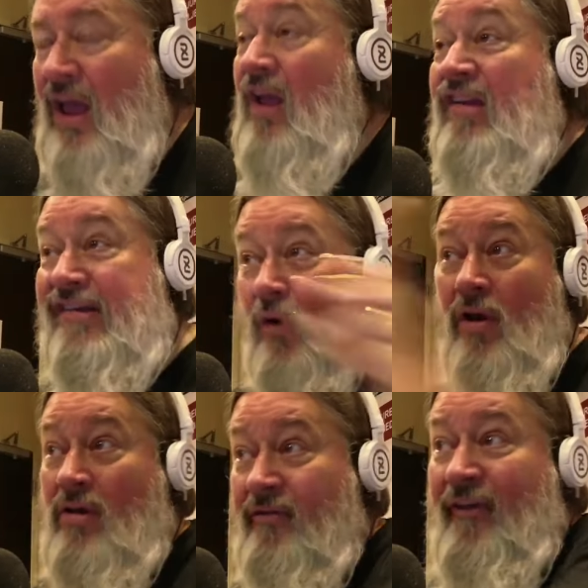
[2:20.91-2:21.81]
Sort
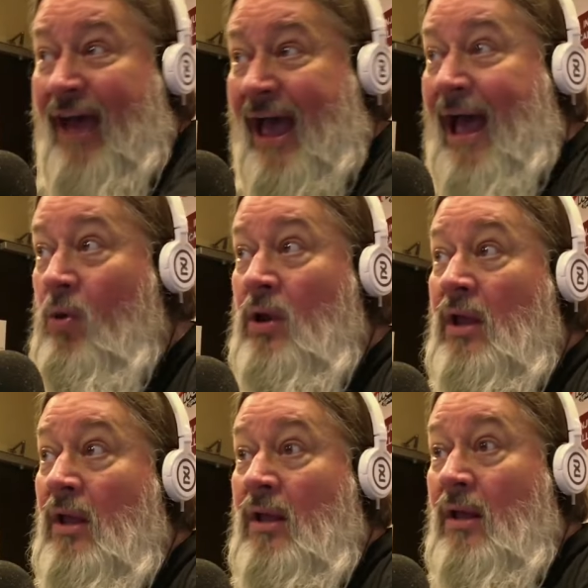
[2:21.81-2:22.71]
of how
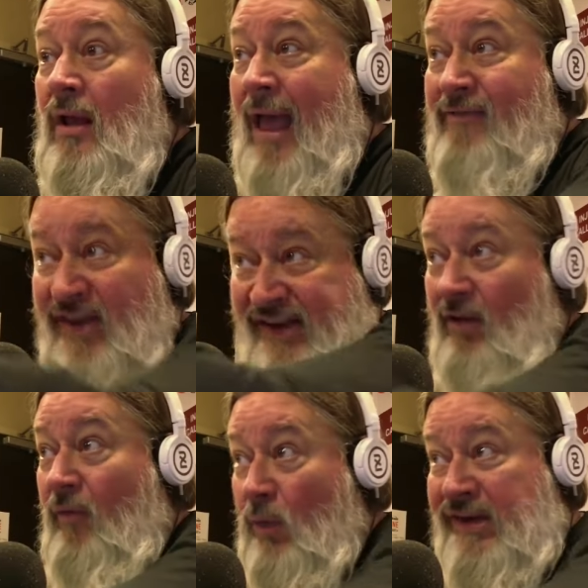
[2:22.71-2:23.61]
Evan
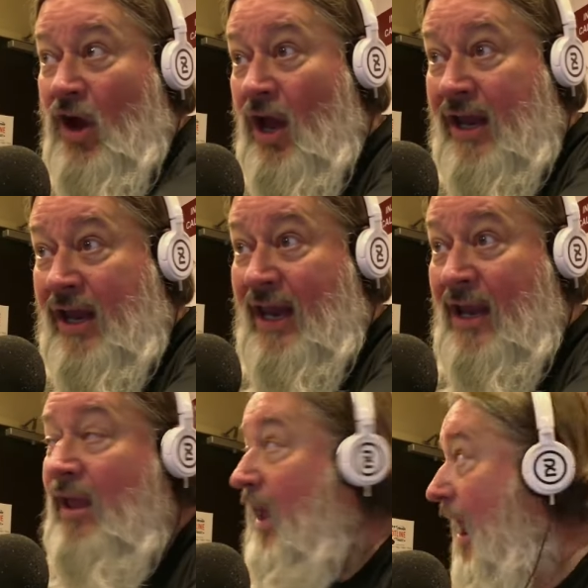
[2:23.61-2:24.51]
Silva was talking
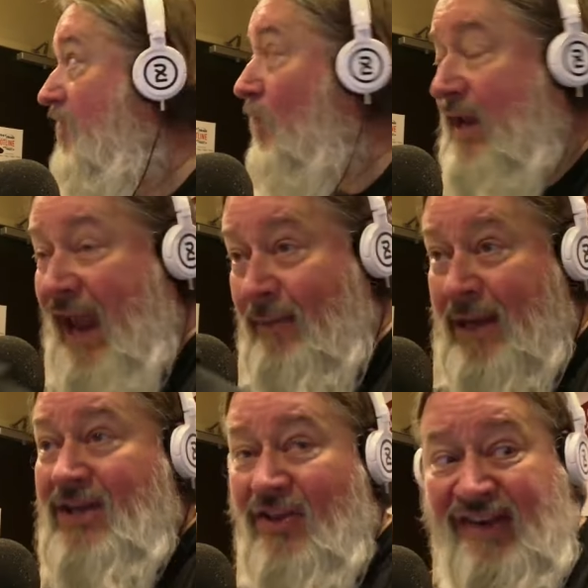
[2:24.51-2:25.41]
as we came
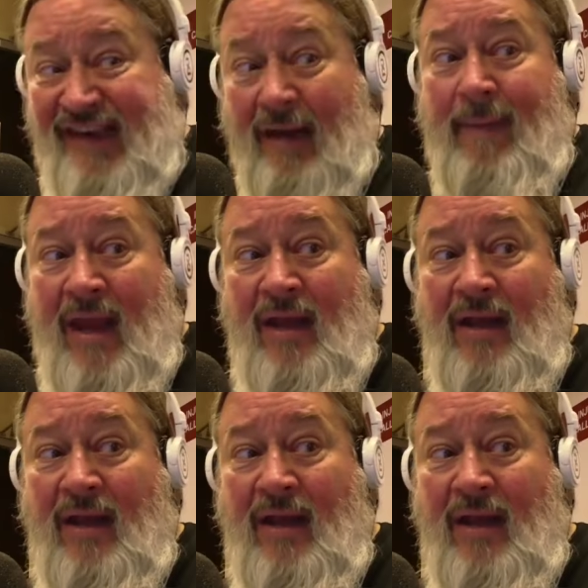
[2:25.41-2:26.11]
into the segment.